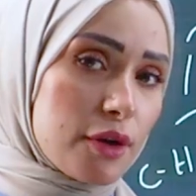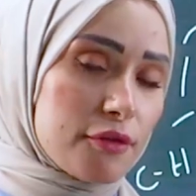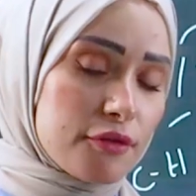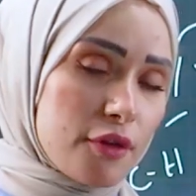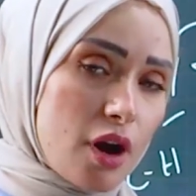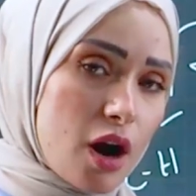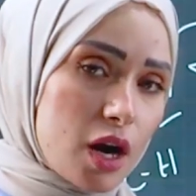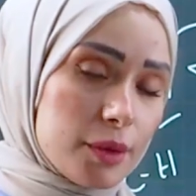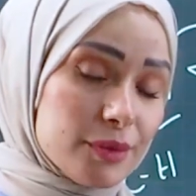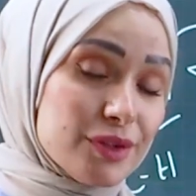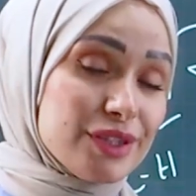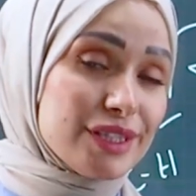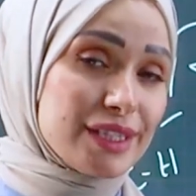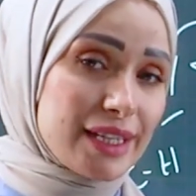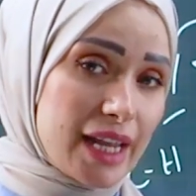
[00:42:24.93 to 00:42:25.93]
of
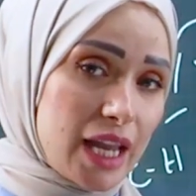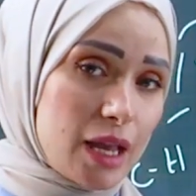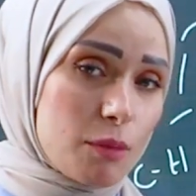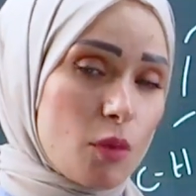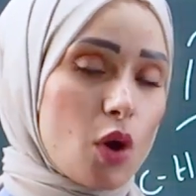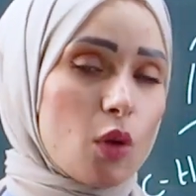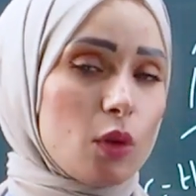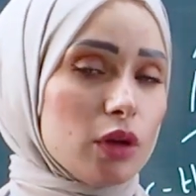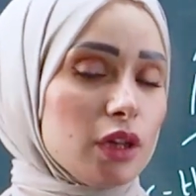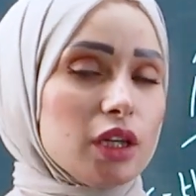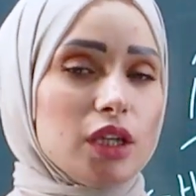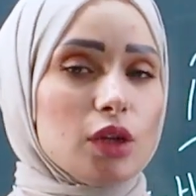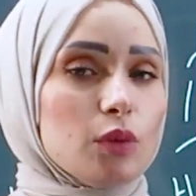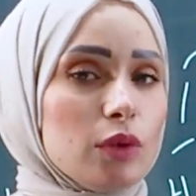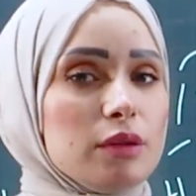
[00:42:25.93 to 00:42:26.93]
carbons name,
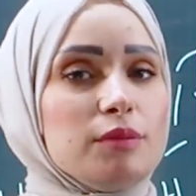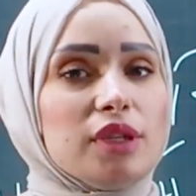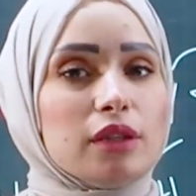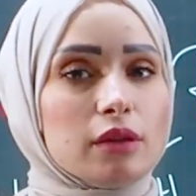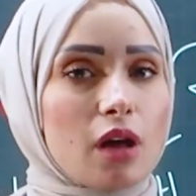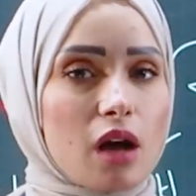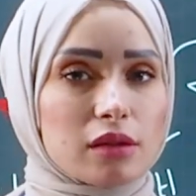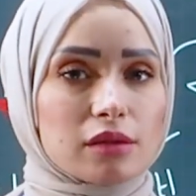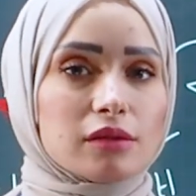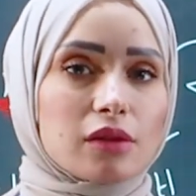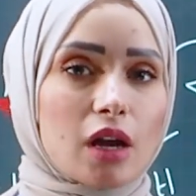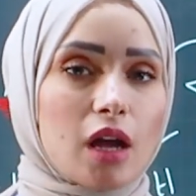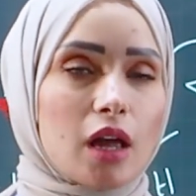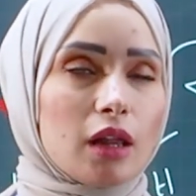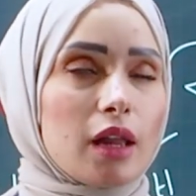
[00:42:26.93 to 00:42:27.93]
only you will be lost.
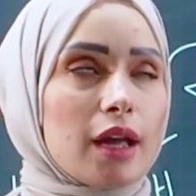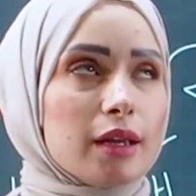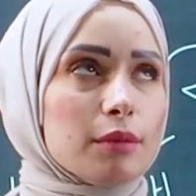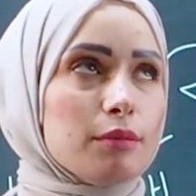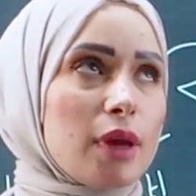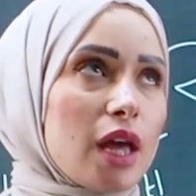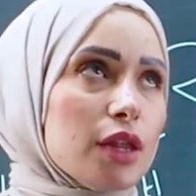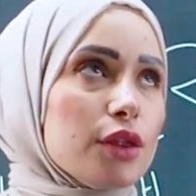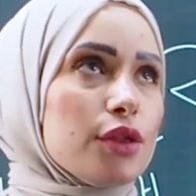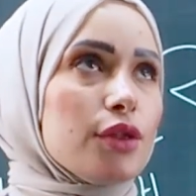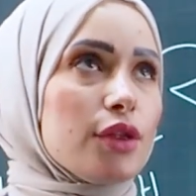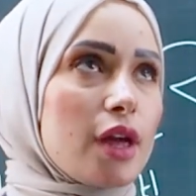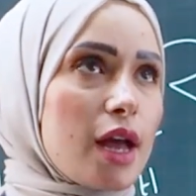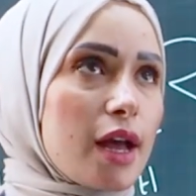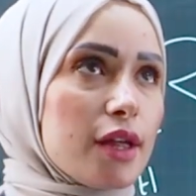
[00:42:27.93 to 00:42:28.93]
Like meth,
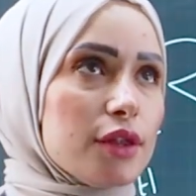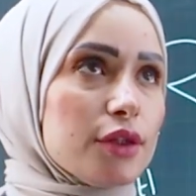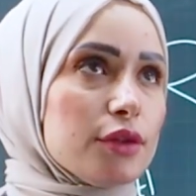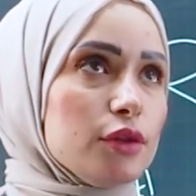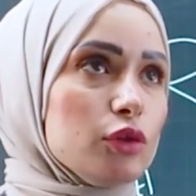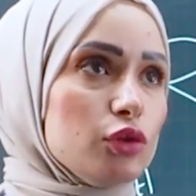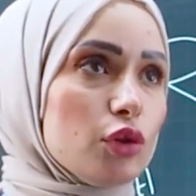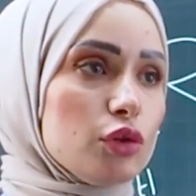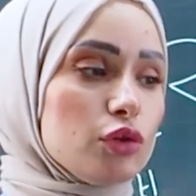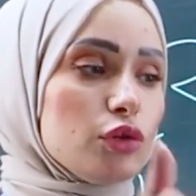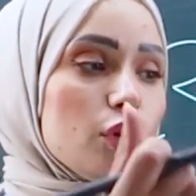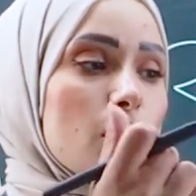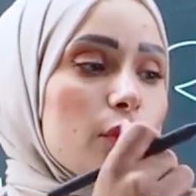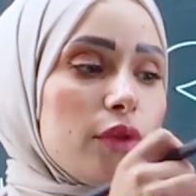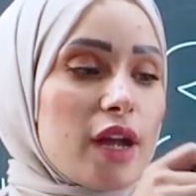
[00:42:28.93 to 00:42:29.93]
you don't
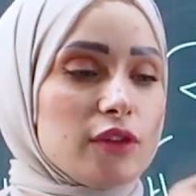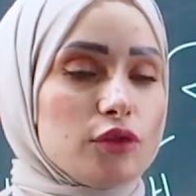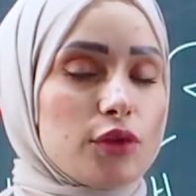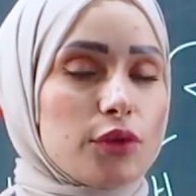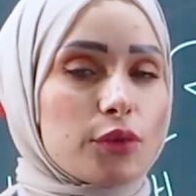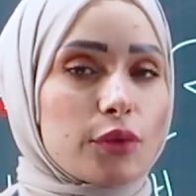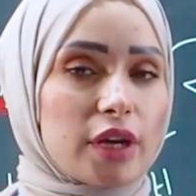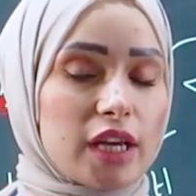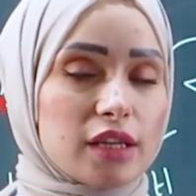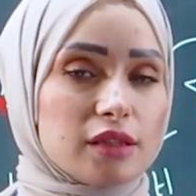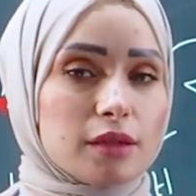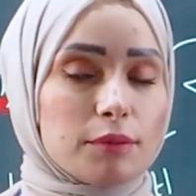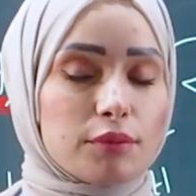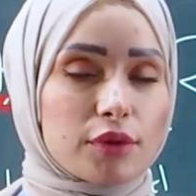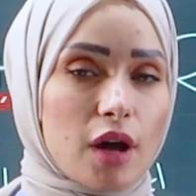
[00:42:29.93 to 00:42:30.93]
know that 3 is
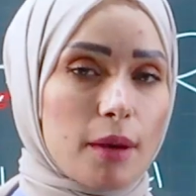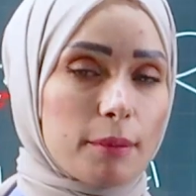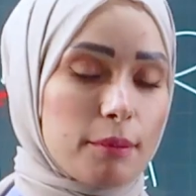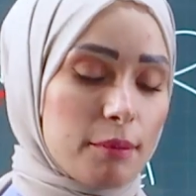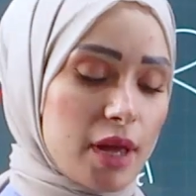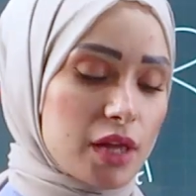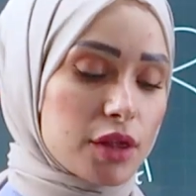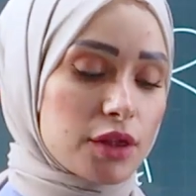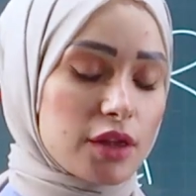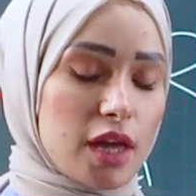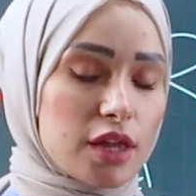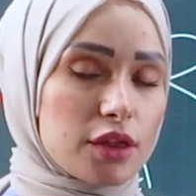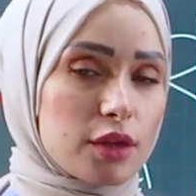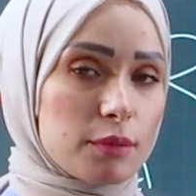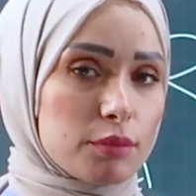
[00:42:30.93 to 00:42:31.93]
a prob. Meth,
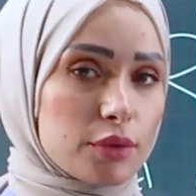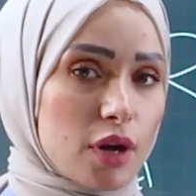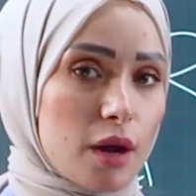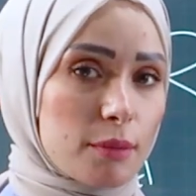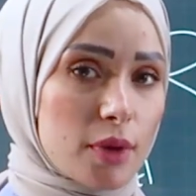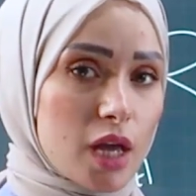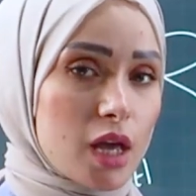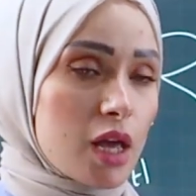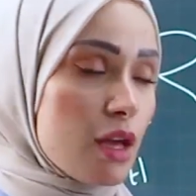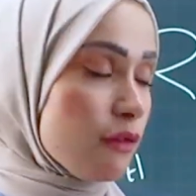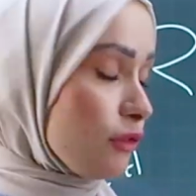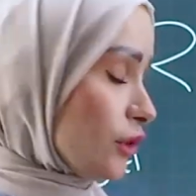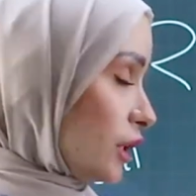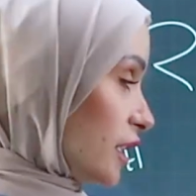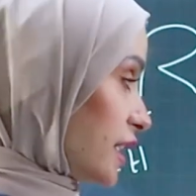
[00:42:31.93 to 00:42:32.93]
prob.
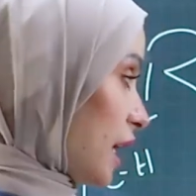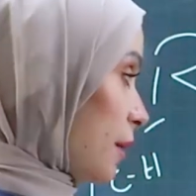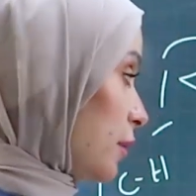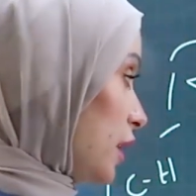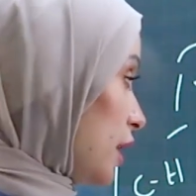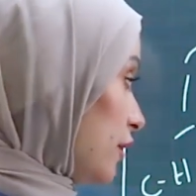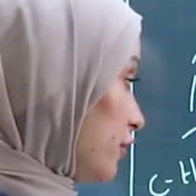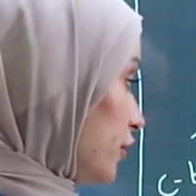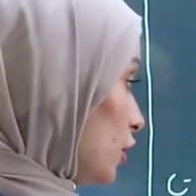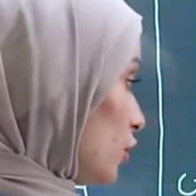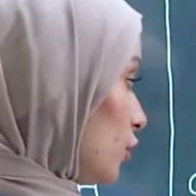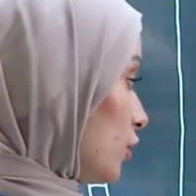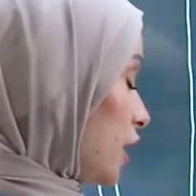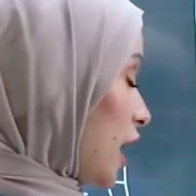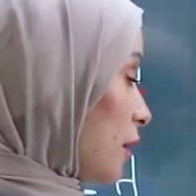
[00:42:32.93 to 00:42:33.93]
For example, if
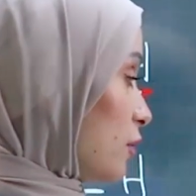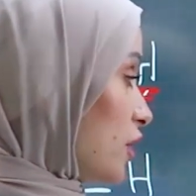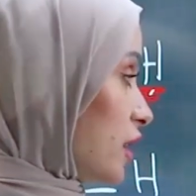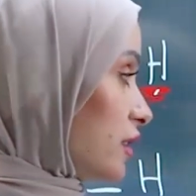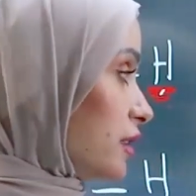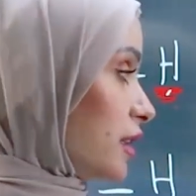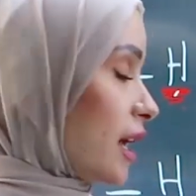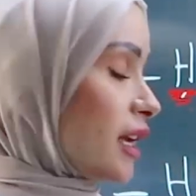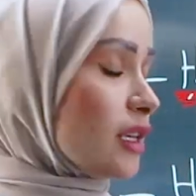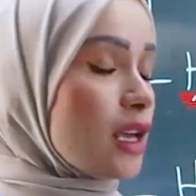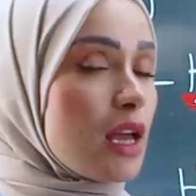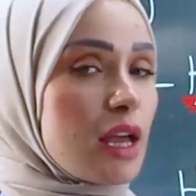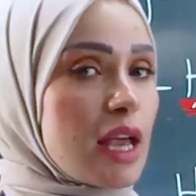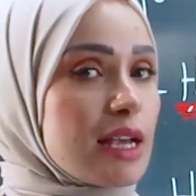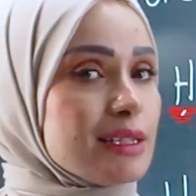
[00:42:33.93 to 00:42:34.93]
you name this like
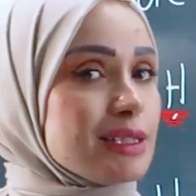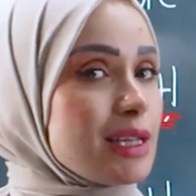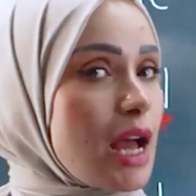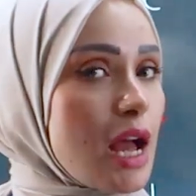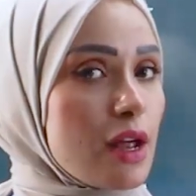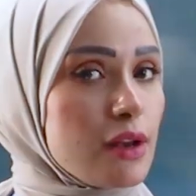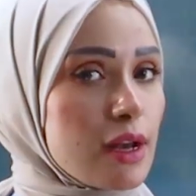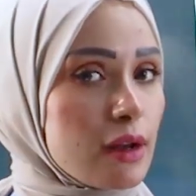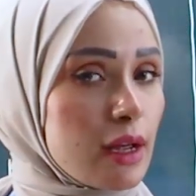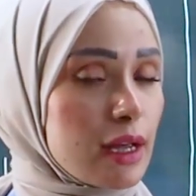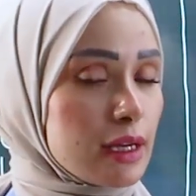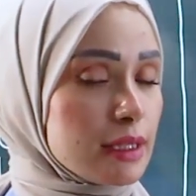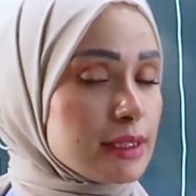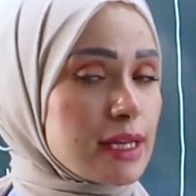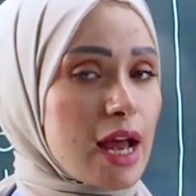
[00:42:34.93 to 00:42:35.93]

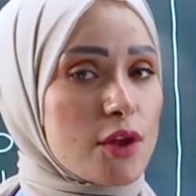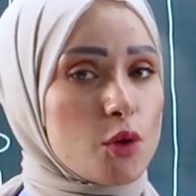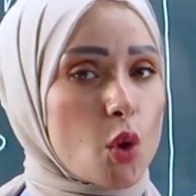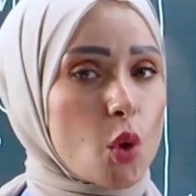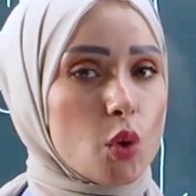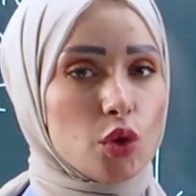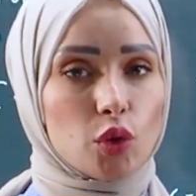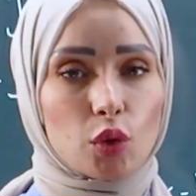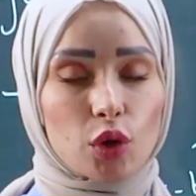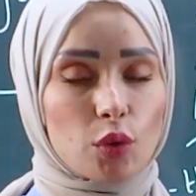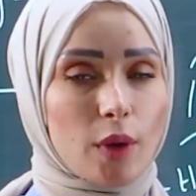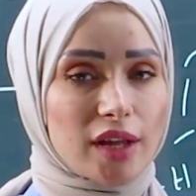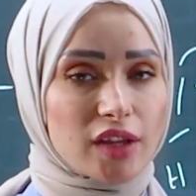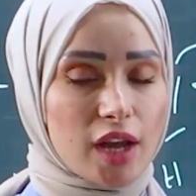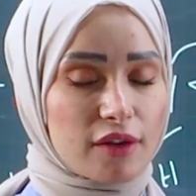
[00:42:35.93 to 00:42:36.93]
hexanone or
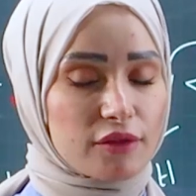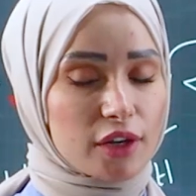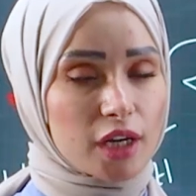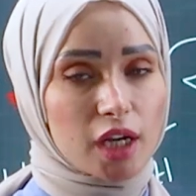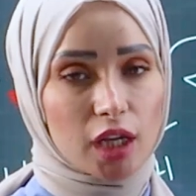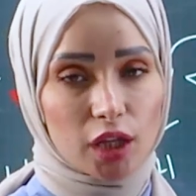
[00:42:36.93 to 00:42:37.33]
whatever,